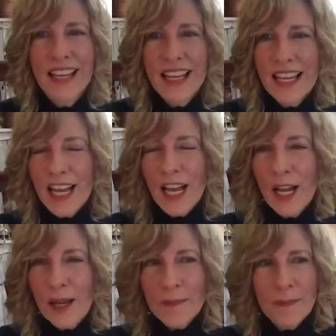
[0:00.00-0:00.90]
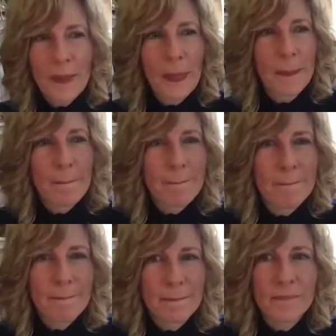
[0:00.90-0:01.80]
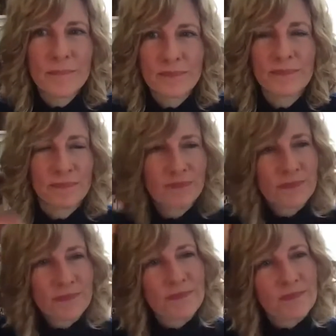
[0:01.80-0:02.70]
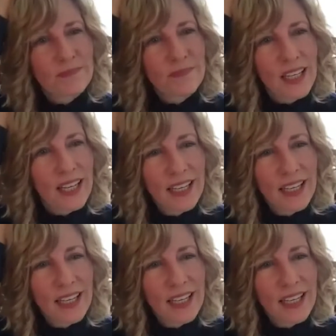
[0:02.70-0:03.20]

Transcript: And that's ultimately what the practice is